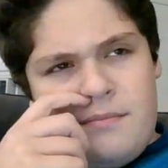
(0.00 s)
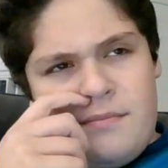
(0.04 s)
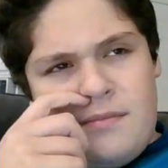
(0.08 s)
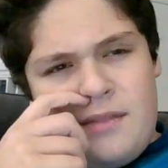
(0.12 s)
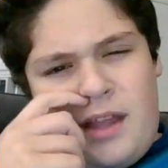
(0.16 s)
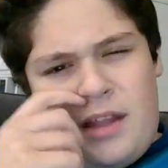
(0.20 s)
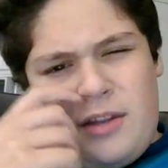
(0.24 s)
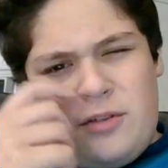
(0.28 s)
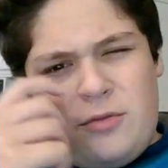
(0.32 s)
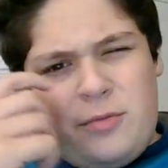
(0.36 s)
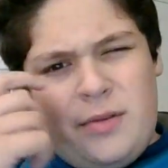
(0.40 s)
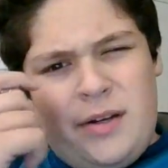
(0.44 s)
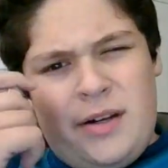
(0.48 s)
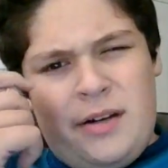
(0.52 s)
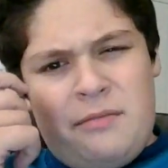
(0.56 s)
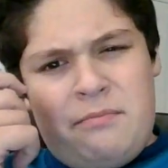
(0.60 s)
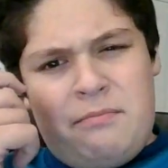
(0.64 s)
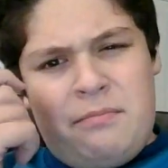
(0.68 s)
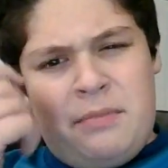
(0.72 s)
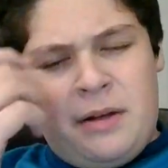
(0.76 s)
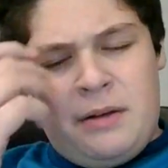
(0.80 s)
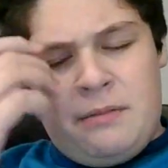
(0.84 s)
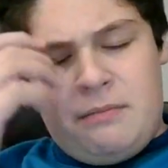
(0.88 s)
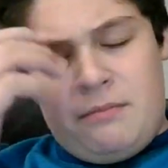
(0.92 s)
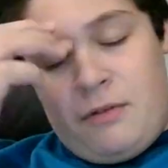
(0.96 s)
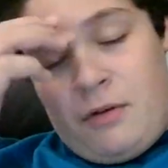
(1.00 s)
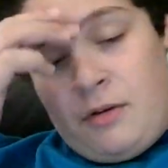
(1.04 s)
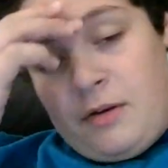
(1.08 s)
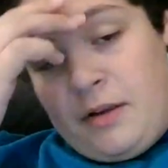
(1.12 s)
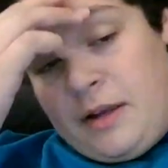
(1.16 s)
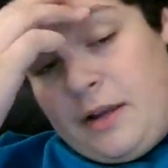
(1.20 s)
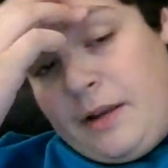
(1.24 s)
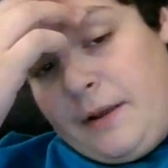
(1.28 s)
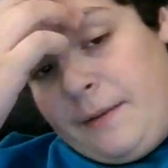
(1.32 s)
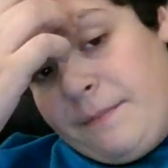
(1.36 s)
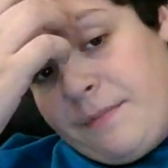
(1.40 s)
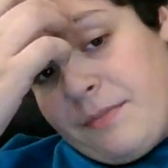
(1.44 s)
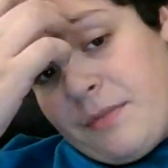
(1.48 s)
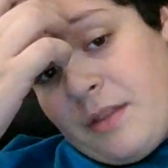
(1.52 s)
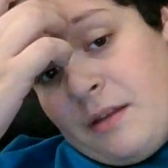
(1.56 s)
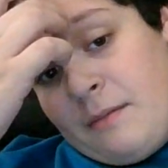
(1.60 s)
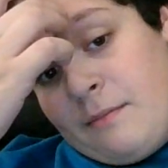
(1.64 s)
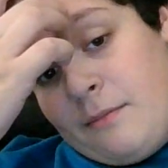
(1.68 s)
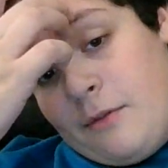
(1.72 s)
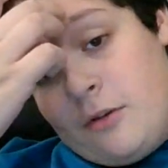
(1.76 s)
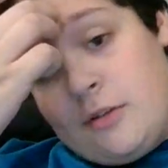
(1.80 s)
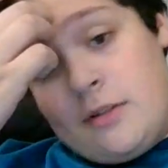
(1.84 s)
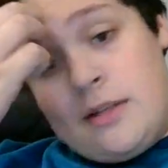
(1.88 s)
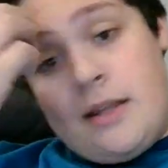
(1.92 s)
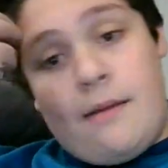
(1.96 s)
That's weird, but okay. And
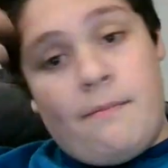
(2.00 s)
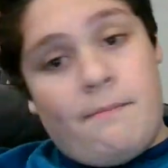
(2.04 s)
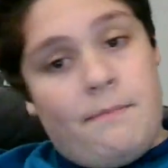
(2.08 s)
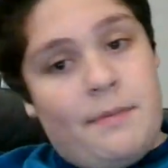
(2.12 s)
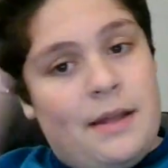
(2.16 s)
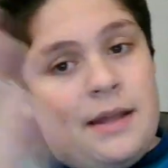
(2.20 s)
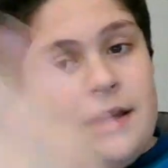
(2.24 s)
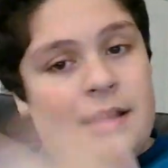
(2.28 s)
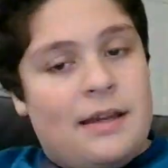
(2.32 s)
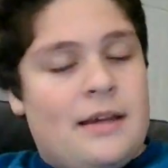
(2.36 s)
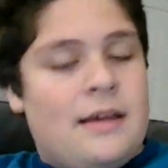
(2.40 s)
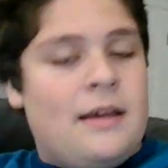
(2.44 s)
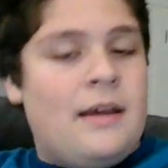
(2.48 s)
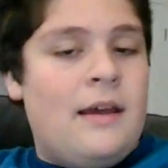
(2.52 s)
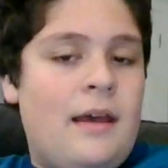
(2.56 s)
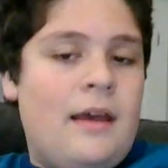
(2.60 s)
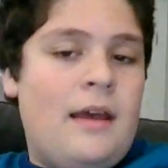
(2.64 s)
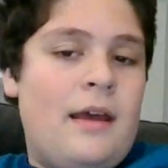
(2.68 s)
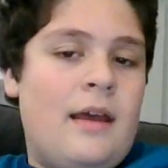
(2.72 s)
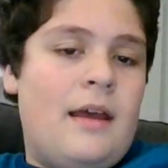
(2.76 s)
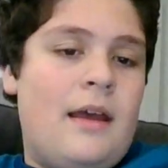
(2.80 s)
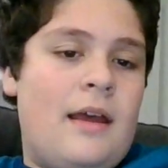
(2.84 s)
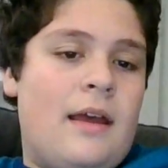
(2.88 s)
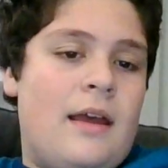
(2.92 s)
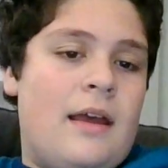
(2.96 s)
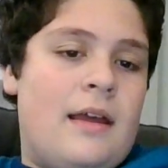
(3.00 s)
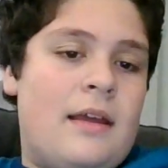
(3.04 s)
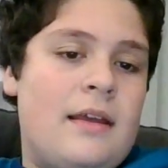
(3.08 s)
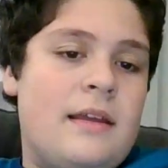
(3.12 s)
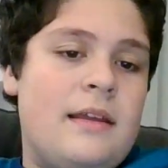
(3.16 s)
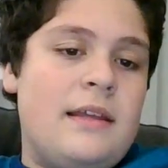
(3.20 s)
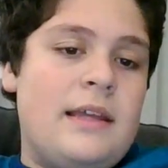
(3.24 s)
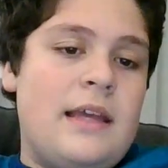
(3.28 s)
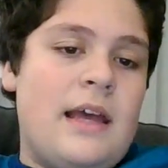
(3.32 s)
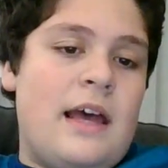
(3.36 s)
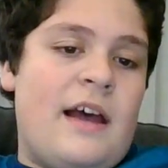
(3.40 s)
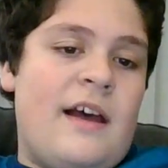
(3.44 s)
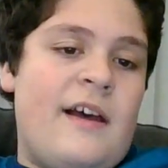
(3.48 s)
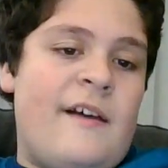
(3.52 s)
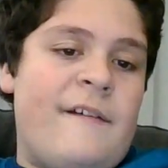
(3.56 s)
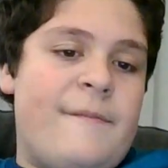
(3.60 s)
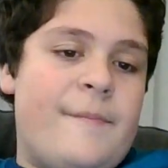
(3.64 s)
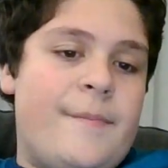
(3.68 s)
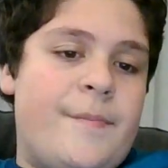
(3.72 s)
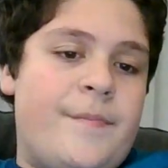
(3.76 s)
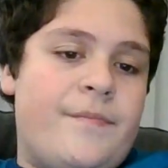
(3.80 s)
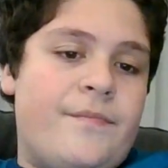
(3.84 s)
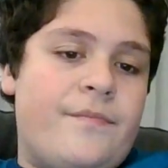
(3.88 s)
Mozambique, yeah.